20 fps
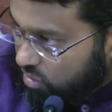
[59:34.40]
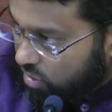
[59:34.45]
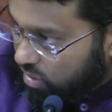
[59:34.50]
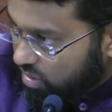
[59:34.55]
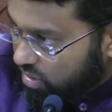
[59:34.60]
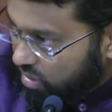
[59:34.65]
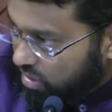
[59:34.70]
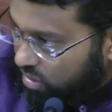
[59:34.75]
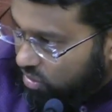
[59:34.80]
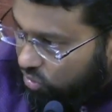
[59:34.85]

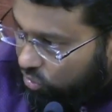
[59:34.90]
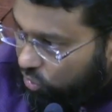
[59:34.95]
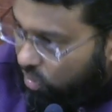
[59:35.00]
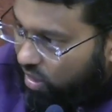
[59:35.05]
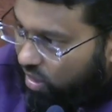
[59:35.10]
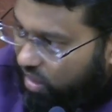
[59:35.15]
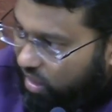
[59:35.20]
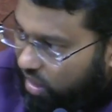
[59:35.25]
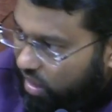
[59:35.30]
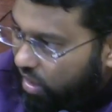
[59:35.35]
the
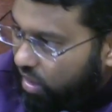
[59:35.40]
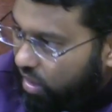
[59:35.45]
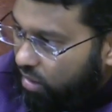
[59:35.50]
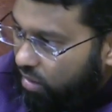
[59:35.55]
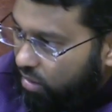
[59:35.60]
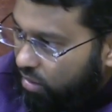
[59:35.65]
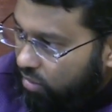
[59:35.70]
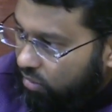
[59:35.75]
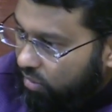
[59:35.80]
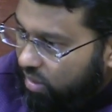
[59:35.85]
tulaqa,
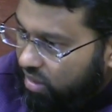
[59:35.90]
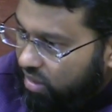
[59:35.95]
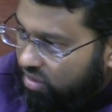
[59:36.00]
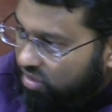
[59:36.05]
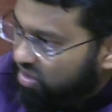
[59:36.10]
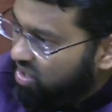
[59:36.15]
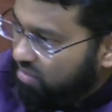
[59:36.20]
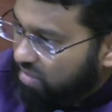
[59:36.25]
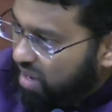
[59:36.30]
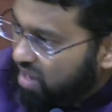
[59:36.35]
right? Their
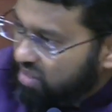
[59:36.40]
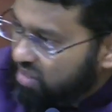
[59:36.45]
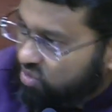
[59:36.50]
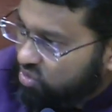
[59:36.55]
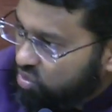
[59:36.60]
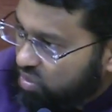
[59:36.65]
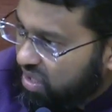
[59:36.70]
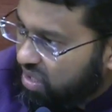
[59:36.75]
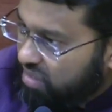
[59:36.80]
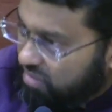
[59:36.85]
iman is
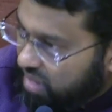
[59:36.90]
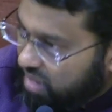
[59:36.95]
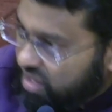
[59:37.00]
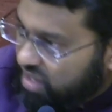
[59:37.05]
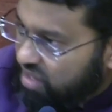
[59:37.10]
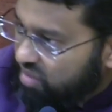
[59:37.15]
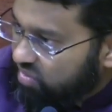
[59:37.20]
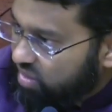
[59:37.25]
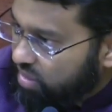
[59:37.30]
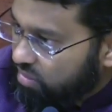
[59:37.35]
weak, many
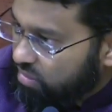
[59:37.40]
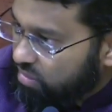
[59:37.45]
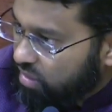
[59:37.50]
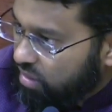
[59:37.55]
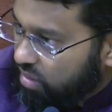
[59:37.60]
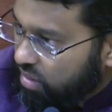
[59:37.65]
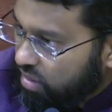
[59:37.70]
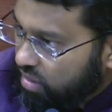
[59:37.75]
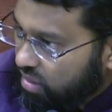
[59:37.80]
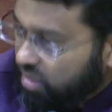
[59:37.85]
of them.
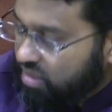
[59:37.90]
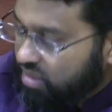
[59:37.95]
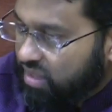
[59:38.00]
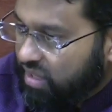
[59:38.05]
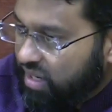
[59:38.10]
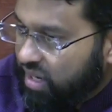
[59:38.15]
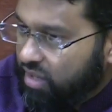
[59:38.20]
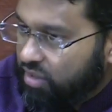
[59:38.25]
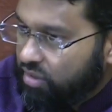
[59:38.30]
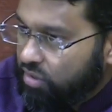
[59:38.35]
Because
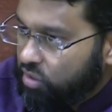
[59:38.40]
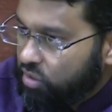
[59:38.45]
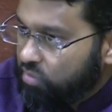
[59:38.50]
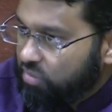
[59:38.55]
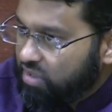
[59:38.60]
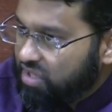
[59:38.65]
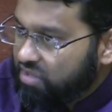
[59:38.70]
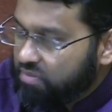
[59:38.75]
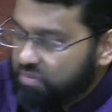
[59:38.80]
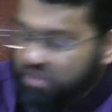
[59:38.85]
again, there
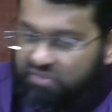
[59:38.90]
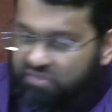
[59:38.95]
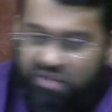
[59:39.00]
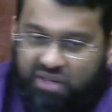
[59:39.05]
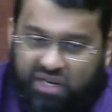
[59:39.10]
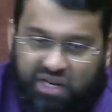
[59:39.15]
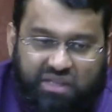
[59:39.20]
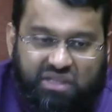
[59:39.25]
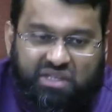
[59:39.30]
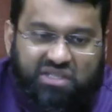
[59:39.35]
must be, have been
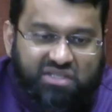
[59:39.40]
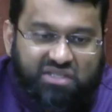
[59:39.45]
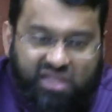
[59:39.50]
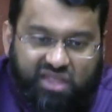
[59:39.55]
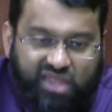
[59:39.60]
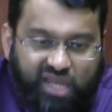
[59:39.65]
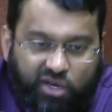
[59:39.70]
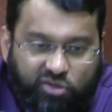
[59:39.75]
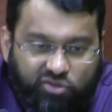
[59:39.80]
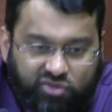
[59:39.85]
at least a
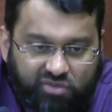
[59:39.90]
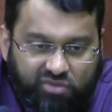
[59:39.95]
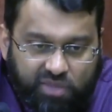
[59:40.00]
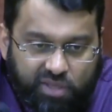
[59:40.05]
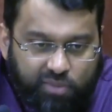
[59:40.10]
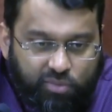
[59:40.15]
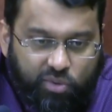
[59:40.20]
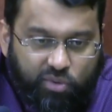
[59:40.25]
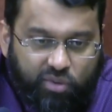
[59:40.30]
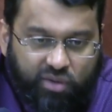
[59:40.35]
thousand
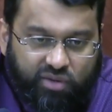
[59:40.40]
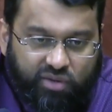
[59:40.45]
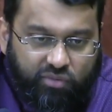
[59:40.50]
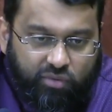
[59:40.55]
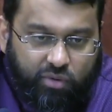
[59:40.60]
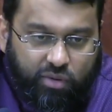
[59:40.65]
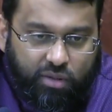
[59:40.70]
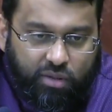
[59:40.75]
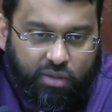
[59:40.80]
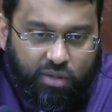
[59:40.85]
people who
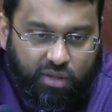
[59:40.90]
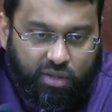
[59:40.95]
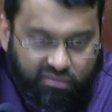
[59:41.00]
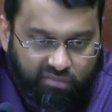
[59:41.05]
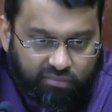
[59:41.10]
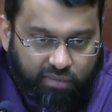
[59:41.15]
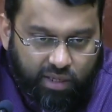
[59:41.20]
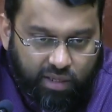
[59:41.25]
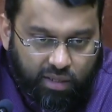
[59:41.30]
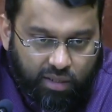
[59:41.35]
converted of
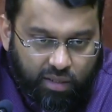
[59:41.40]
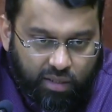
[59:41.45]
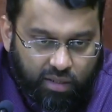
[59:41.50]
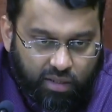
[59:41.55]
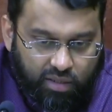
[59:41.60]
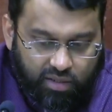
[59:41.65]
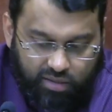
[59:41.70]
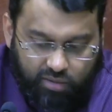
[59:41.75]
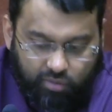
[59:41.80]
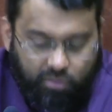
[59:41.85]
Mecca.
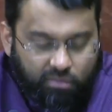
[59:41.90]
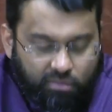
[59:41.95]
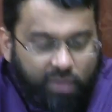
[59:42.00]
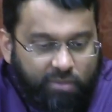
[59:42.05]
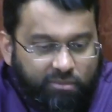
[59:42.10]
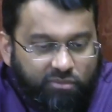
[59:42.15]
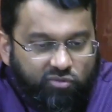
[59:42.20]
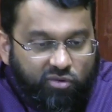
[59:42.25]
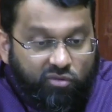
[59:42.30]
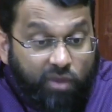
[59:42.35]
The
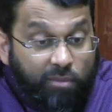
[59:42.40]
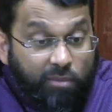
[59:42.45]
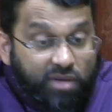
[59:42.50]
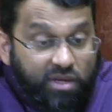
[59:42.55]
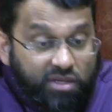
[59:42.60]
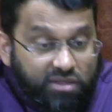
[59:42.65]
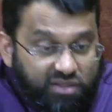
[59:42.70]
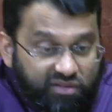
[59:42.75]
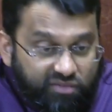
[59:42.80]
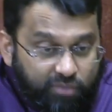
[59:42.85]
remem-
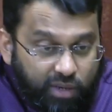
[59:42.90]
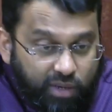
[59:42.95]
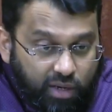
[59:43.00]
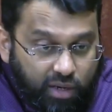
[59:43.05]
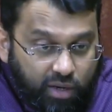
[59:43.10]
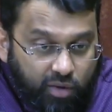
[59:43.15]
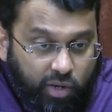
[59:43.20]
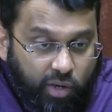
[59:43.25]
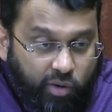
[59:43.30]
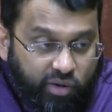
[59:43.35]
remnants of Mecca
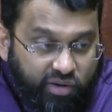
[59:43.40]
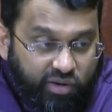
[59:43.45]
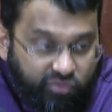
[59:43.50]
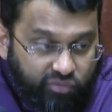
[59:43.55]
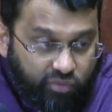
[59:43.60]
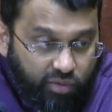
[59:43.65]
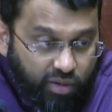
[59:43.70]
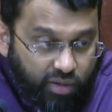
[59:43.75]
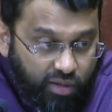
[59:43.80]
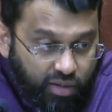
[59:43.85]
are now
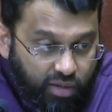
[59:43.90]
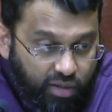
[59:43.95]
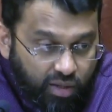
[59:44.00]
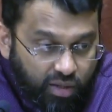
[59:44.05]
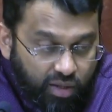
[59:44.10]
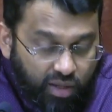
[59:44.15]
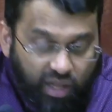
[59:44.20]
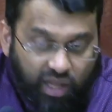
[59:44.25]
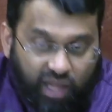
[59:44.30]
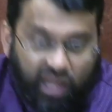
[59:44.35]
converting.
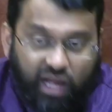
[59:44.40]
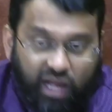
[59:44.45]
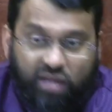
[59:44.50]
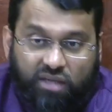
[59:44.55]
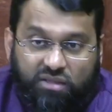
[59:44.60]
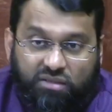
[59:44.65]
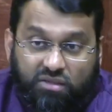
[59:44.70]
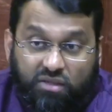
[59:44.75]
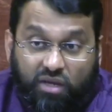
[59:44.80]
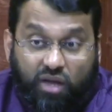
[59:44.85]

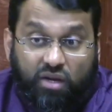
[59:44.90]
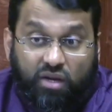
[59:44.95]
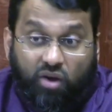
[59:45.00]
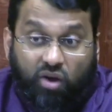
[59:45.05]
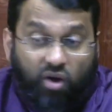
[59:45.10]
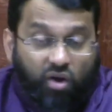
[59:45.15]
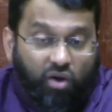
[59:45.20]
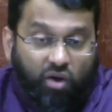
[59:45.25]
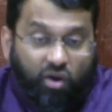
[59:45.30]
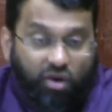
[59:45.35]
And not
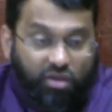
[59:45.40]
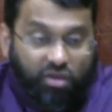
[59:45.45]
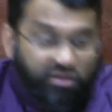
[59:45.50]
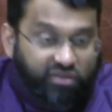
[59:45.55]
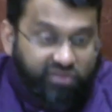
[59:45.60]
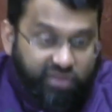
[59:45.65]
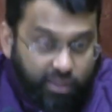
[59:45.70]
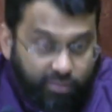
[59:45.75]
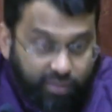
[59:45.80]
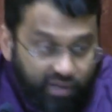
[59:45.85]
all of
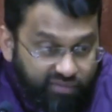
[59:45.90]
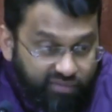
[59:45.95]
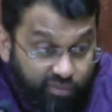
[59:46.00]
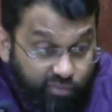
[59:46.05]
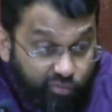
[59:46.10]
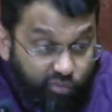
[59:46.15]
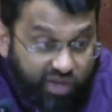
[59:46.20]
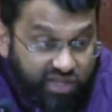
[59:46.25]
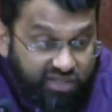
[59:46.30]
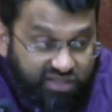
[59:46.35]
them have
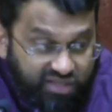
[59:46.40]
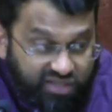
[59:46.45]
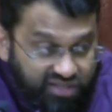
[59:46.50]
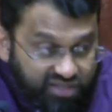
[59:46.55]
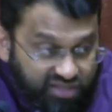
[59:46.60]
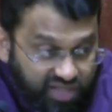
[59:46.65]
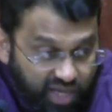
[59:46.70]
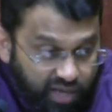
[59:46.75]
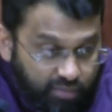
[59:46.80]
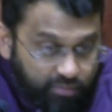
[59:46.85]
embraced
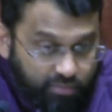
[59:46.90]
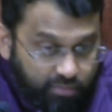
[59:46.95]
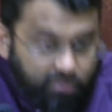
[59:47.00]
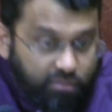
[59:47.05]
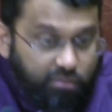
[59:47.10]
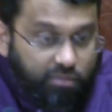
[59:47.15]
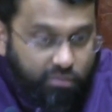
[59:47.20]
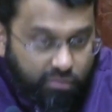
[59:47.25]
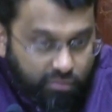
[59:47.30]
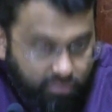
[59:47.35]
Islam
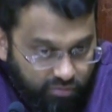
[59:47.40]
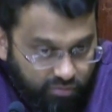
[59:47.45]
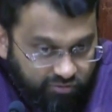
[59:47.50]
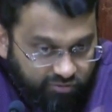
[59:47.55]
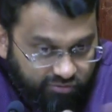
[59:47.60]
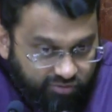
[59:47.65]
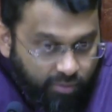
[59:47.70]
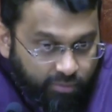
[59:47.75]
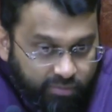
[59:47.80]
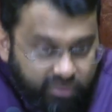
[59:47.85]

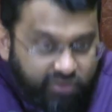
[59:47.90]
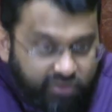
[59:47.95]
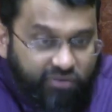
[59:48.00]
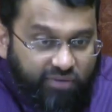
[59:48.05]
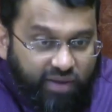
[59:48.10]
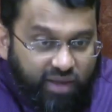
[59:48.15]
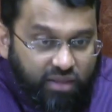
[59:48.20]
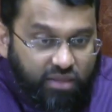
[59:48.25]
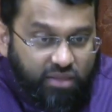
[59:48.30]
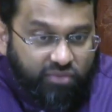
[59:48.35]
from the
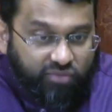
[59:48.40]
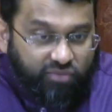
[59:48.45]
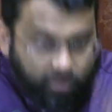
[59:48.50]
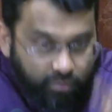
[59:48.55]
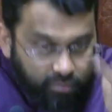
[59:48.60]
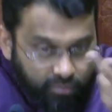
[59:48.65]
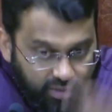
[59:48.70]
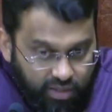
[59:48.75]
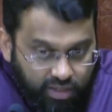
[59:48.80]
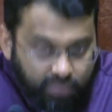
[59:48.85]
faith,
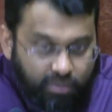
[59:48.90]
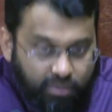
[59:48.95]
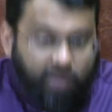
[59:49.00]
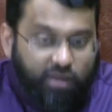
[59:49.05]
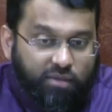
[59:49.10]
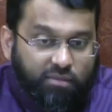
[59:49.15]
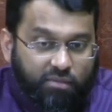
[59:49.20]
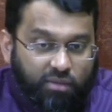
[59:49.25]
from Iman.